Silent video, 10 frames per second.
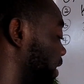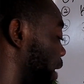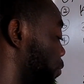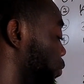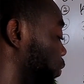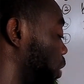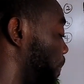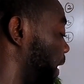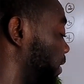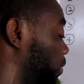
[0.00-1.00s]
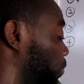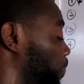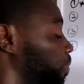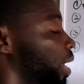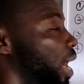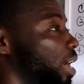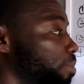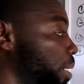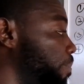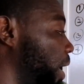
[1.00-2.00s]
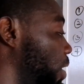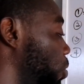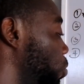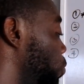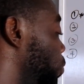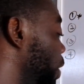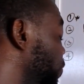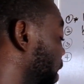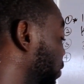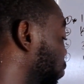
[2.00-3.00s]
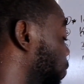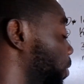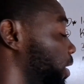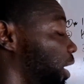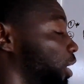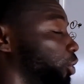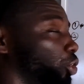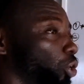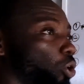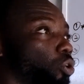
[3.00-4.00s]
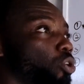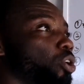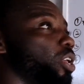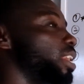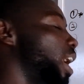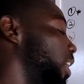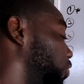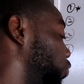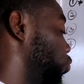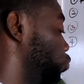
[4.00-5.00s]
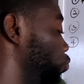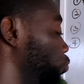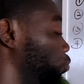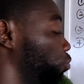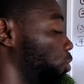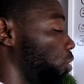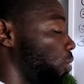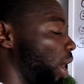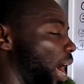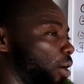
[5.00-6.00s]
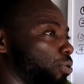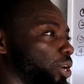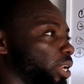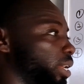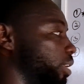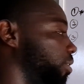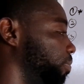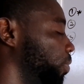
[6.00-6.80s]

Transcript: Now use your pencil, and remember, when you are drawing, ensure that you draw accurately.